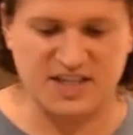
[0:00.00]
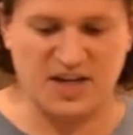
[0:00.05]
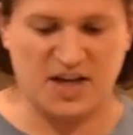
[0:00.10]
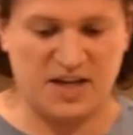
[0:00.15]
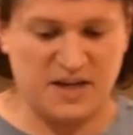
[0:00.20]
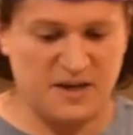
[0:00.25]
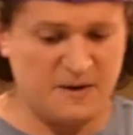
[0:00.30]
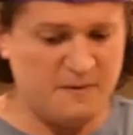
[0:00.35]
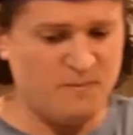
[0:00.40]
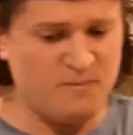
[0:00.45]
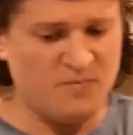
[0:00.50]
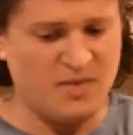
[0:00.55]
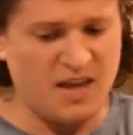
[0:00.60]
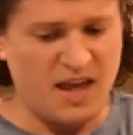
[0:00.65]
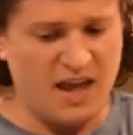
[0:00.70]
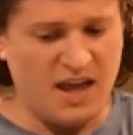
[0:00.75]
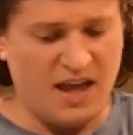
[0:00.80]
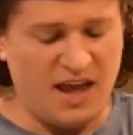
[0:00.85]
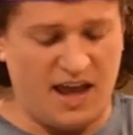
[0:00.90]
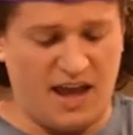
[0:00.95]
done.
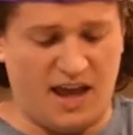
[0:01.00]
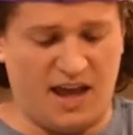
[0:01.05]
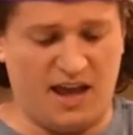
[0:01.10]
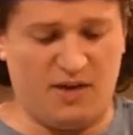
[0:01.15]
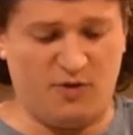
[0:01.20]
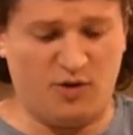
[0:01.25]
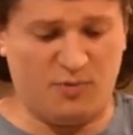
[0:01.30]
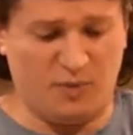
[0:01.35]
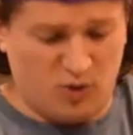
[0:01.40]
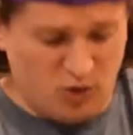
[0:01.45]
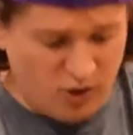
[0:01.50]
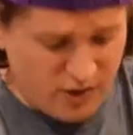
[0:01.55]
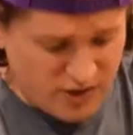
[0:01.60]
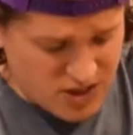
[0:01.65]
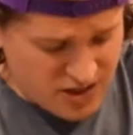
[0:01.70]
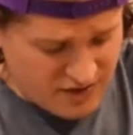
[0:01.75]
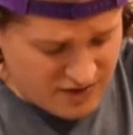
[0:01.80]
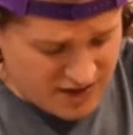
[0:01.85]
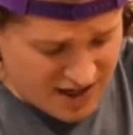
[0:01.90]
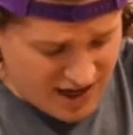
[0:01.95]
And from the looks
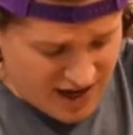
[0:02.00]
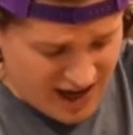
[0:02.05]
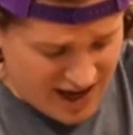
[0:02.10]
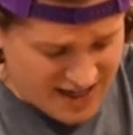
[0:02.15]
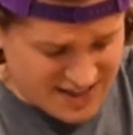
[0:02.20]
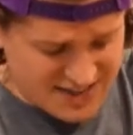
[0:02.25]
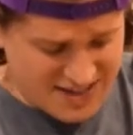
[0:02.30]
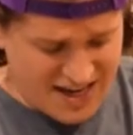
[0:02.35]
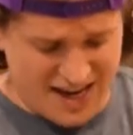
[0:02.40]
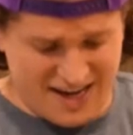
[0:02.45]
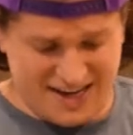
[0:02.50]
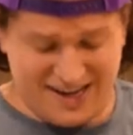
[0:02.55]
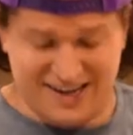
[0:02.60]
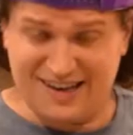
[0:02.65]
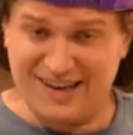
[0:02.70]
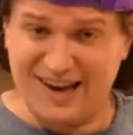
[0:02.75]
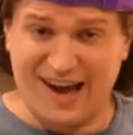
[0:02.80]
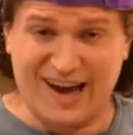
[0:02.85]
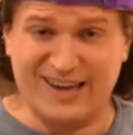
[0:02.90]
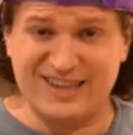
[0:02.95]
of it, it has that
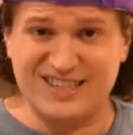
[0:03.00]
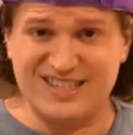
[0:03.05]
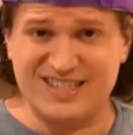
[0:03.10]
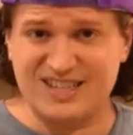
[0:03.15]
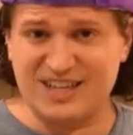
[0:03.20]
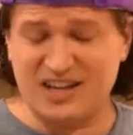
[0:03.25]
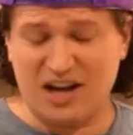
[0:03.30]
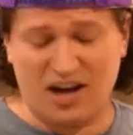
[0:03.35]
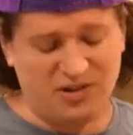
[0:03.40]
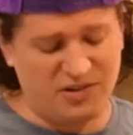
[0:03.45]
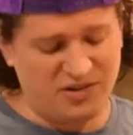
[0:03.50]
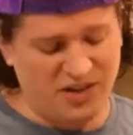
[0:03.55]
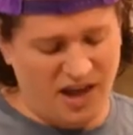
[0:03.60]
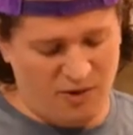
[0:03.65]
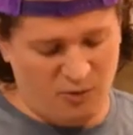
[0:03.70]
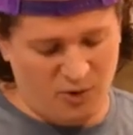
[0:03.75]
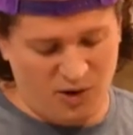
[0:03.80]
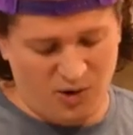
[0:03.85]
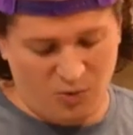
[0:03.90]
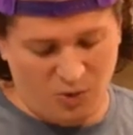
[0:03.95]
nice color
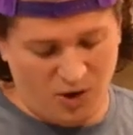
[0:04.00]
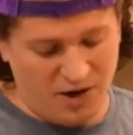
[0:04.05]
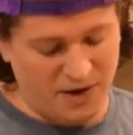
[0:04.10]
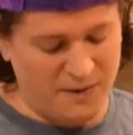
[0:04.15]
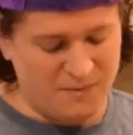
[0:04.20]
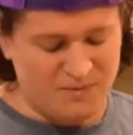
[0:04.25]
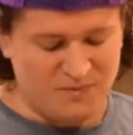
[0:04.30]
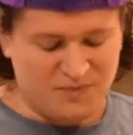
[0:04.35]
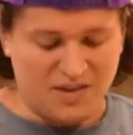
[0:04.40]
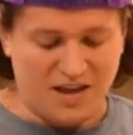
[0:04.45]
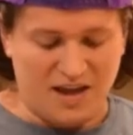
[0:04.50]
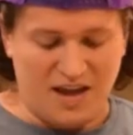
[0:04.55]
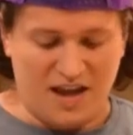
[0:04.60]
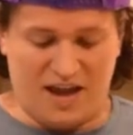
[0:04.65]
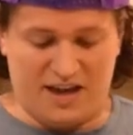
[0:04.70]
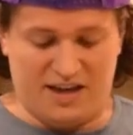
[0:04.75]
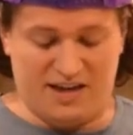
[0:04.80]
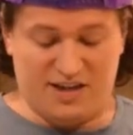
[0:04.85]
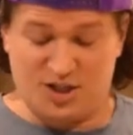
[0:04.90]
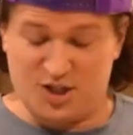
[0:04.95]
that we want
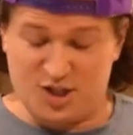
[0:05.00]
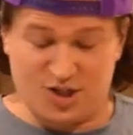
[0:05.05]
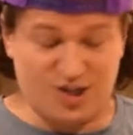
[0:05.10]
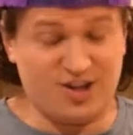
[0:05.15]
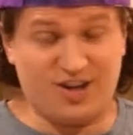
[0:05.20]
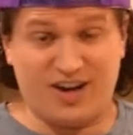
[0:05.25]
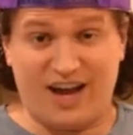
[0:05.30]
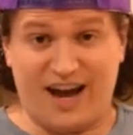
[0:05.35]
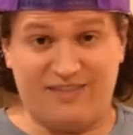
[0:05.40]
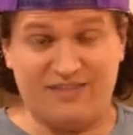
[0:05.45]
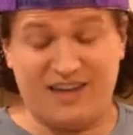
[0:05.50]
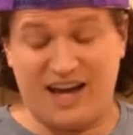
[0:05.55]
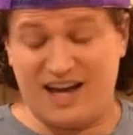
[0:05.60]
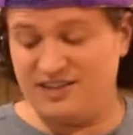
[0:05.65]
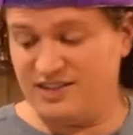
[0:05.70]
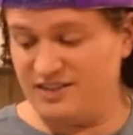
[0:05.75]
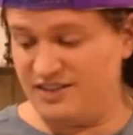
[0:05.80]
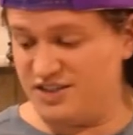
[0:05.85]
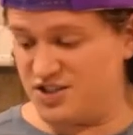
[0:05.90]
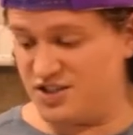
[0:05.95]
and should have
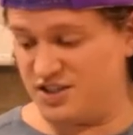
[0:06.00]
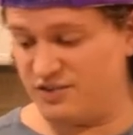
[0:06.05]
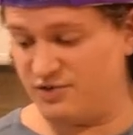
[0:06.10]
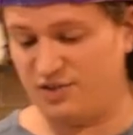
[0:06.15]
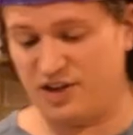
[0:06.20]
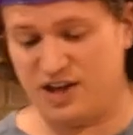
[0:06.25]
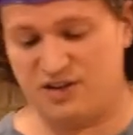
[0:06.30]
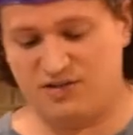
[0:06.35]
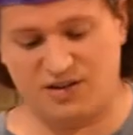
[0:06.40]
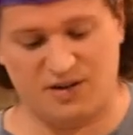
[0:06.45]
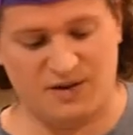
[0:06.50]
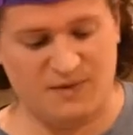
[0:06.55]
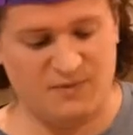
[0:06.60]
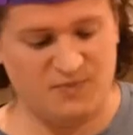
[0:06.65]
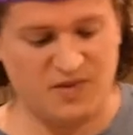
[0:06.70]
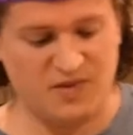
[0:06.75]
that delicious flavor.